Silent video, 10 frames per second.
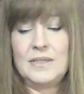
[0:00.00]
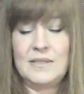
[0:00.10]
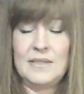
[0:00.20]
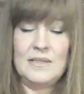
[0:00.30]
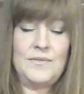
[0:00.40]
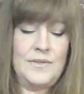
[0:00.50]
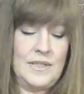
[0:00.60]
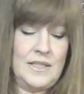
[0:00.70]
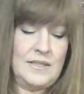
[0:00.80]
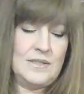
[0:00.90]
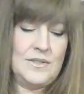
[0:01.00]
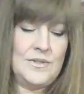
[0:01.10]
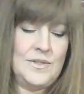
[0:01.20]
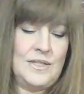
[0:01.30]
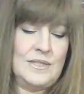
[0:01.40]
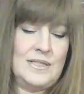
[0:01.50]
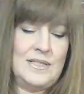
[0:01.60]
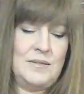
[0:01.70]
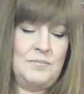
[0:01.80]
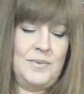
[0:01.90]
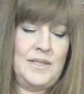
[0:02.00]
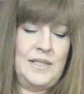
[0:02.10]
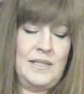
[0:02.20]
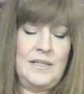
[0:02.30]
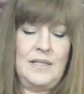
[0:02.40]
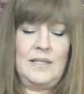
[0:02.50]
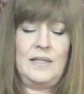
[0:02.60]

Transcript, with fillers: this is for the King of Swords. Simply